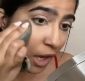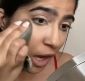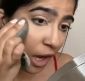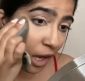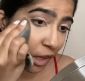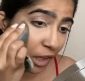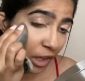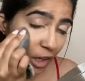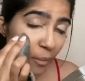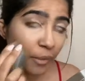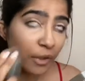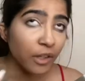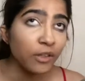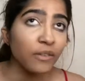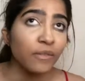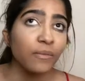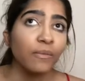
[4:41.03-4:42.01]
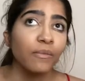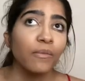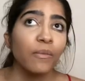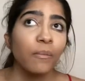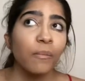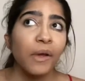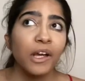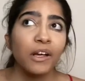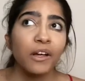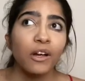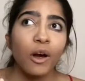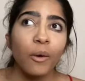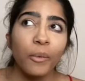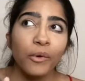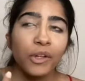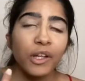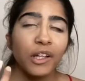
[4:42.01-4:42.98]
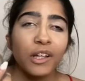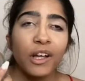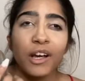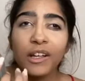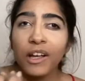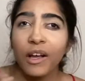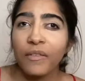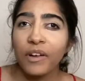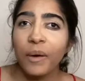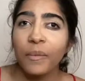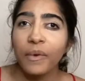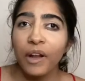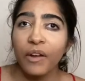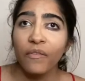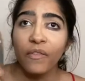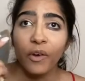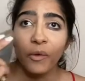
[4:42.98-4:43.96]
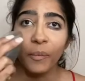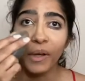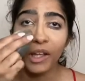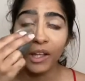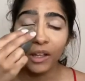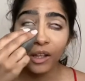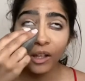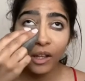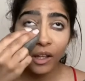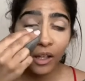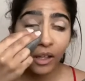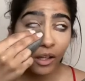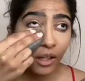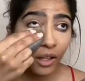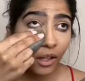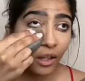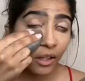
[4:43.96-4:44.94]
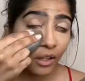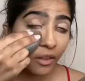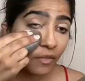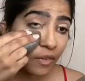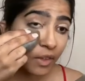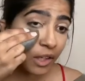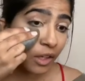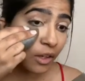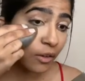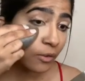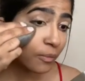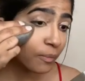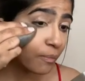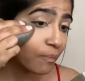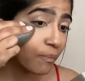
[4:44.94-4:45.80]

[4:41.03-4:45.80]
I think I'm gonna make a couple TikToks after I'm done filming this video.